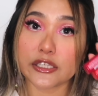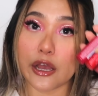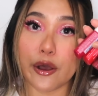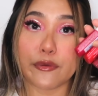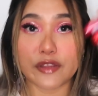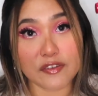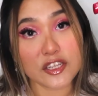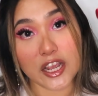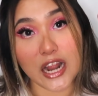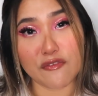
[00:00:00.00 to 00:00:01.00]
so definitely
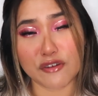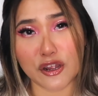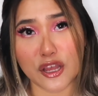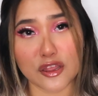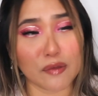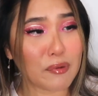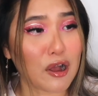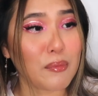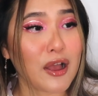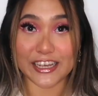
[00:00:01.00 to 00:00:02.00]
check it out for a good lip
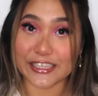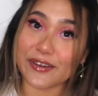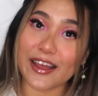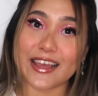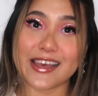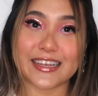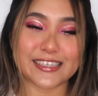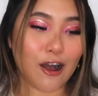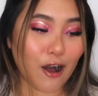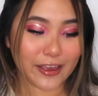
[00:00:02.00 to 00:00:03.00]
balm. This one
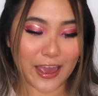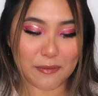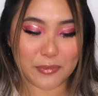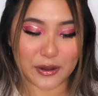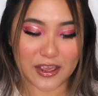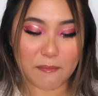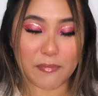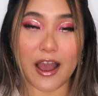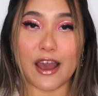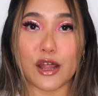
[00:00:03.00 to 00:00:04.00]
is all Kbeauty,
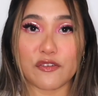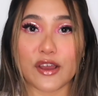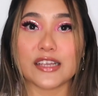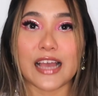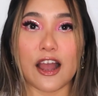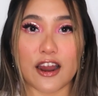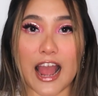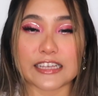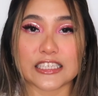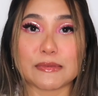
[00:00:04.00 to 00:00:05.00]
but a lot of you guys are
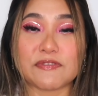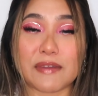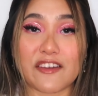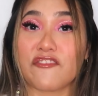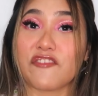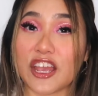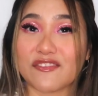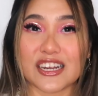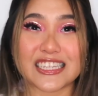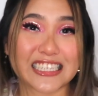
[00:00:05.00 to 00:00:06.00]
asking me for my
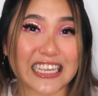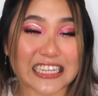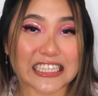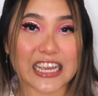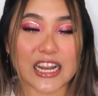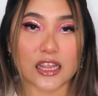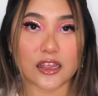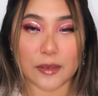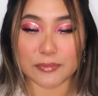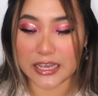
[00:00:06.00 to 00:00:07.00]
favorite tinted
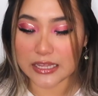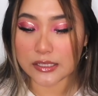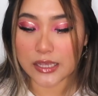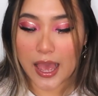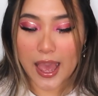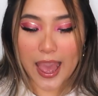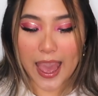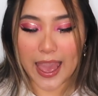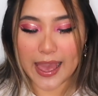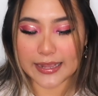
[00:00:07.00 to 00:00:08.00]
lip tints,
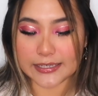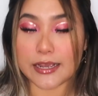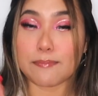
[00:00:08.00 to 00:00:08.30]
and